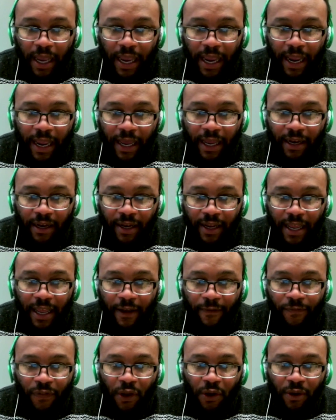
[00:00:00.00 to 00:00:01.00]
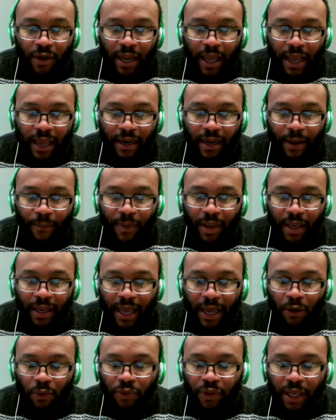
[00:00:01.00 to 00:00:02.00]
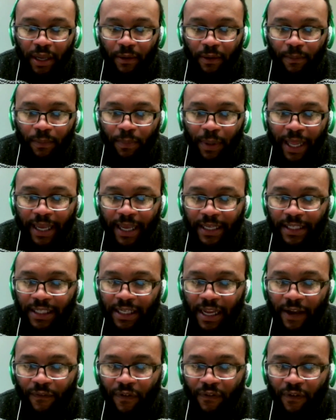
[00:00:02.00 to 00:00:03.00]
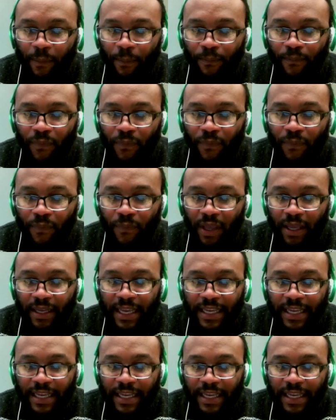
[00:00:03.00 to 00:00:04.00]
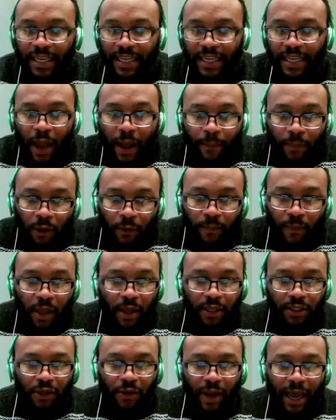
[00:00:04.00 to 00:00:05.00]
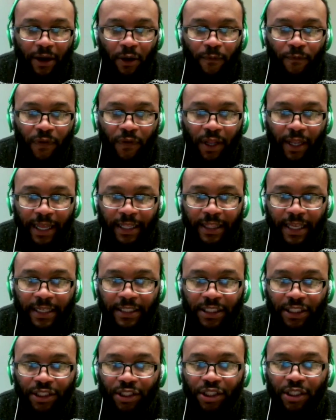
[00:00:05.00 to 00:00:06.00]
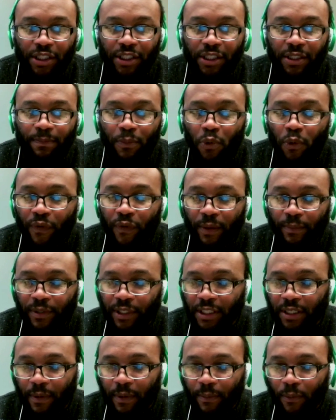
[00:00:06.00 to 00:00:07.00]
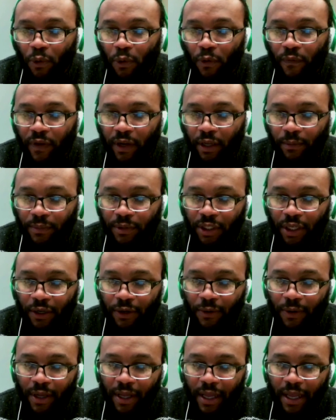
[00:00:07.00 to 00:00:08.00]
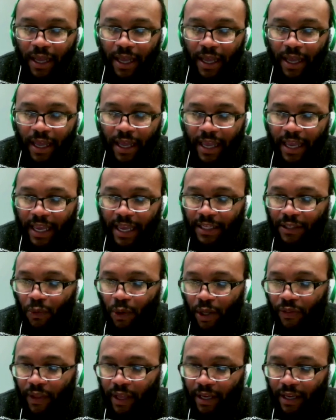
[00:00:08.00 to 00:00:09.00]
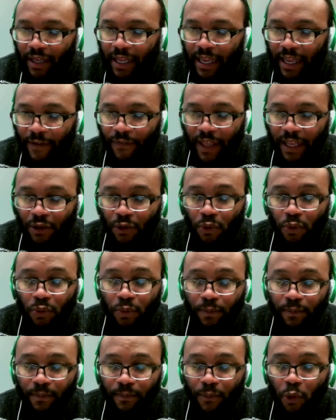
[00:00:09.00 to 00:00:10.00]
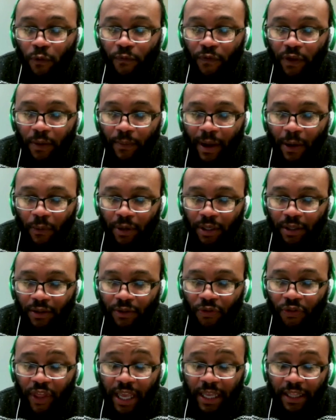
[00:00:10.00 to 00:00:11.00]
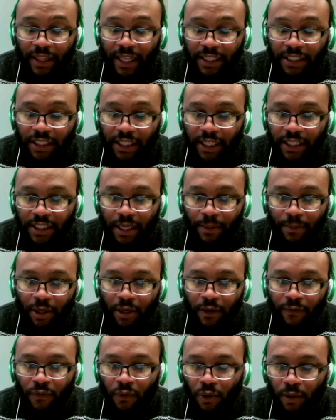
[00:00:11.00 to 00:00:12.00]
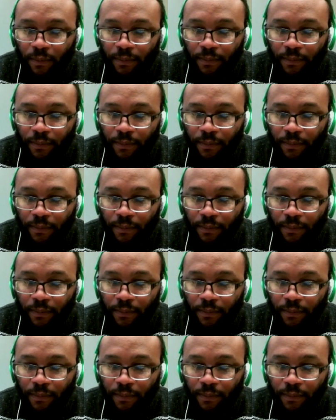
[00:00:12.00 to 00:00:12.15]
And if they're not, I mean, I don't think Blake is enough of a he's not a problem. So I don't feel like they should just move him just to be moving him. So he's one that if they do move him, I would think they should get something good for